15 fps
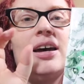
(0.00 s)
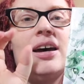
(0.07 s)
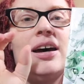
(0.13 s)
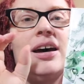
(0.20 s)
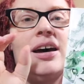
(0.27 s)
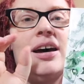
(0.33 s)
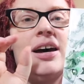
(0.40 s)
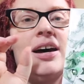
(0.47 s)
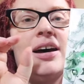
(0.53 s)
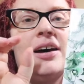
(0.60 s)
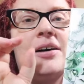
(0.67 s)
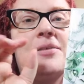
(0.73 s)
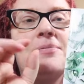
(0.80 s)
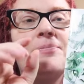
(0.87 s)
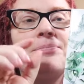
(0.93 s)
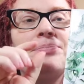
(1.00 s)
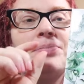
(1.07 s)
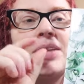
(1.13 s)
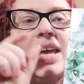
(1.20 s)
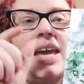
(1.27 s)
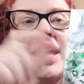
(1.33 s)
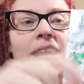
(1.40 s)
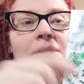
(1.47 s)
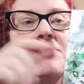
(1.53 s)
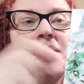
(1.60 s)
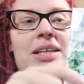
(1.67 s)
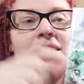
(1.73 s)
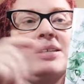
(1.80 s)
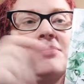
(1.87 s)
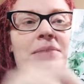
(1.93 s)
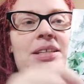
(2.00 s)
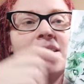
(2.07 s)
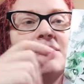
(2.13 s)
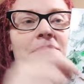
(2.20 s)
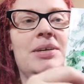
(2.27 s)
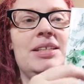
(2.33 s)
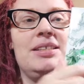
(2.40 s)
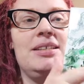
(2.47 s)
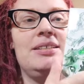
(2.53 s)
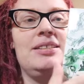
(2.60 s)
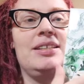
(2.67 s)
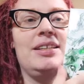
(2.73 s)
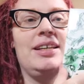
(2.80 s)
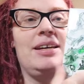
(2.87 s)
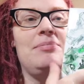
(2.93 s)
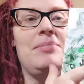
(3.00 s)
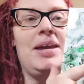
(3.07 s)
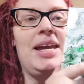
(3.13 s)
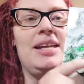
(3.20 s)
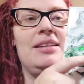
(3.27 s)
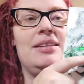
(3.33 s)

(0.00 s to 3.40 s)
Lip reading: and I mixed it till I made